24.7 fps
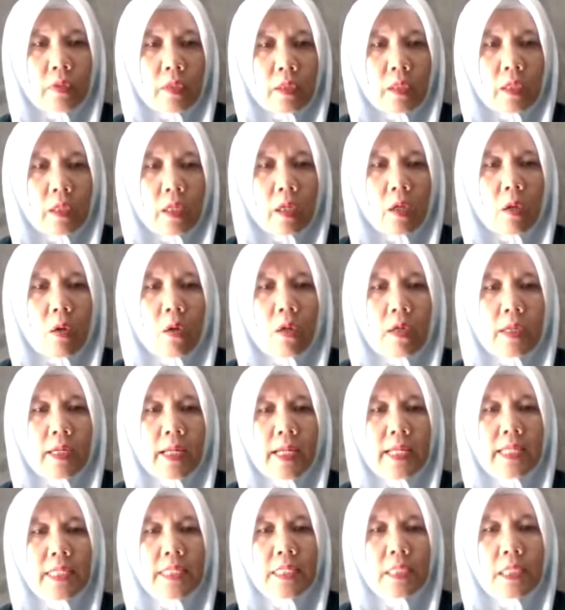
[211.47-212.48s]

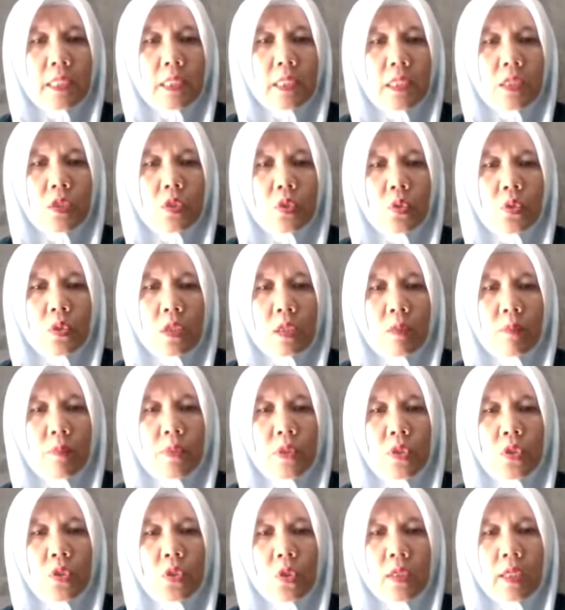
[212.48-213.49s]
recognizing the student
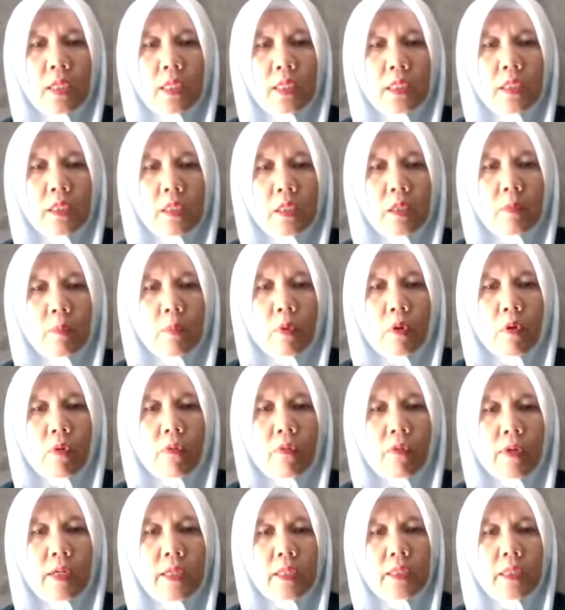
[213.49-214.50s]
personality
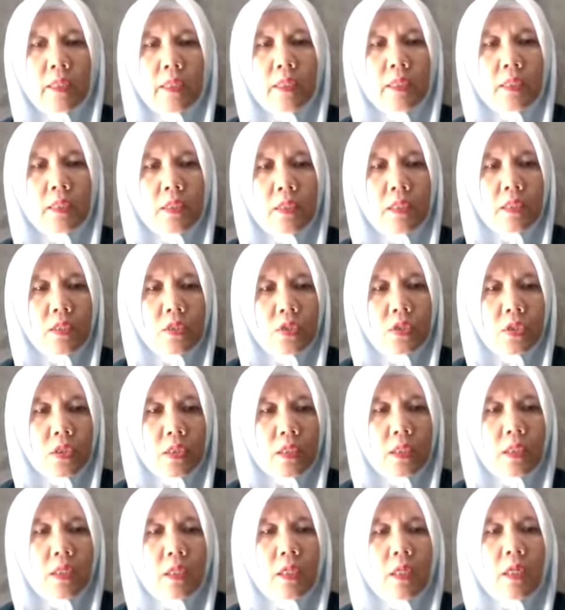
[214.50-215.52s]
provides the
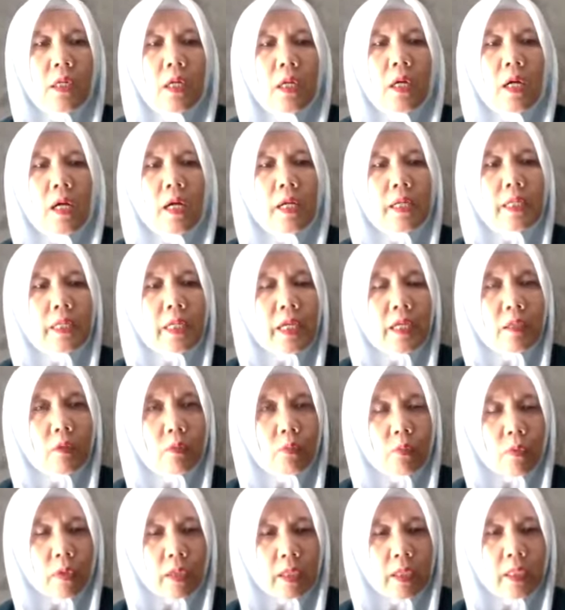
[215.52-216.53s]
teacher a
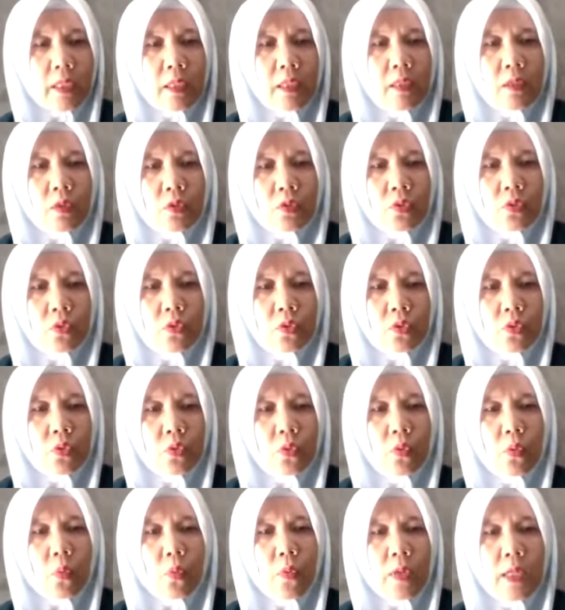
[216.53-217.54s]
gateway through
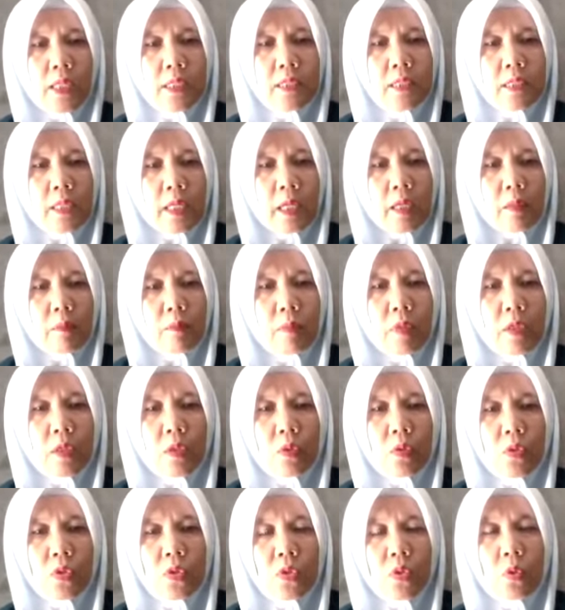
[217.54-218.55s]
which can be
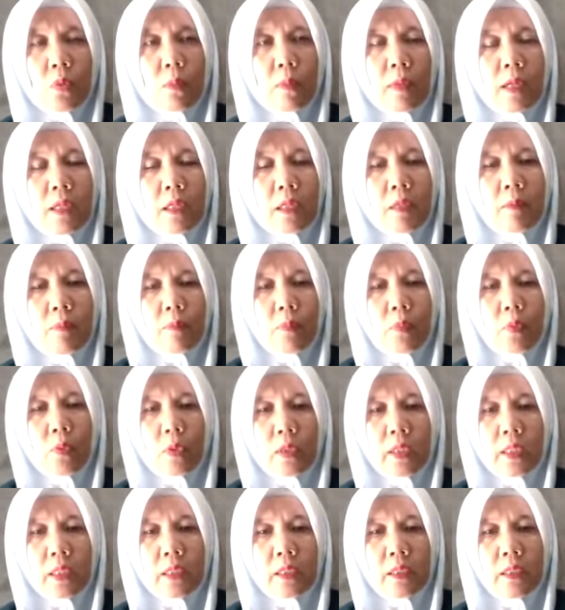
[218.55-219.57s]
used to
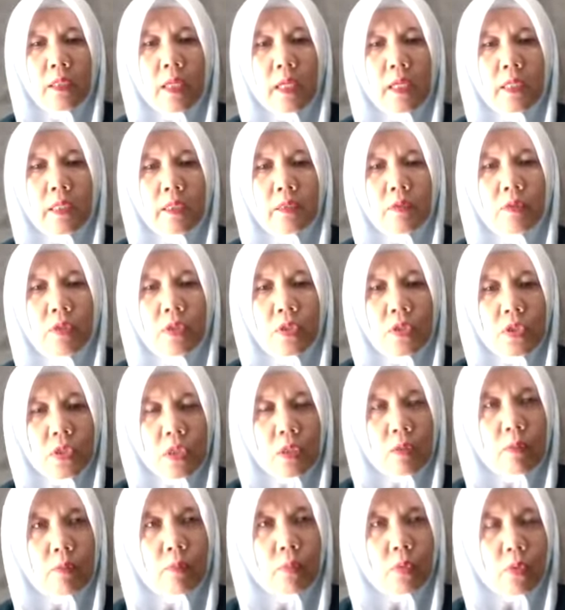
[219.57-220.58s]
manipulate their
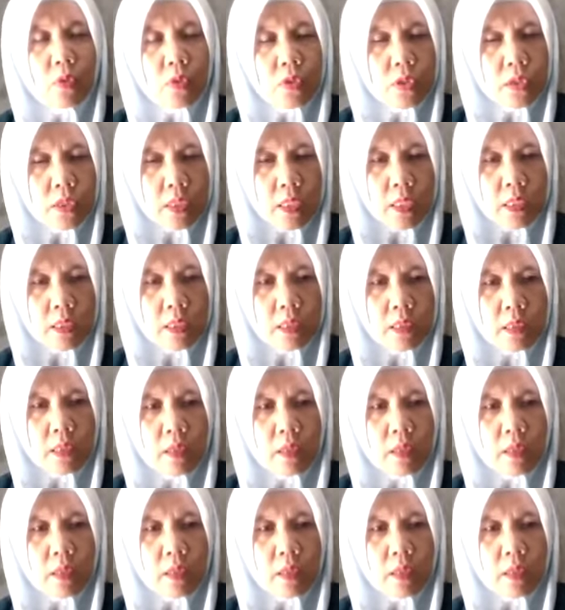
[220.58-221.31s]
teaching process.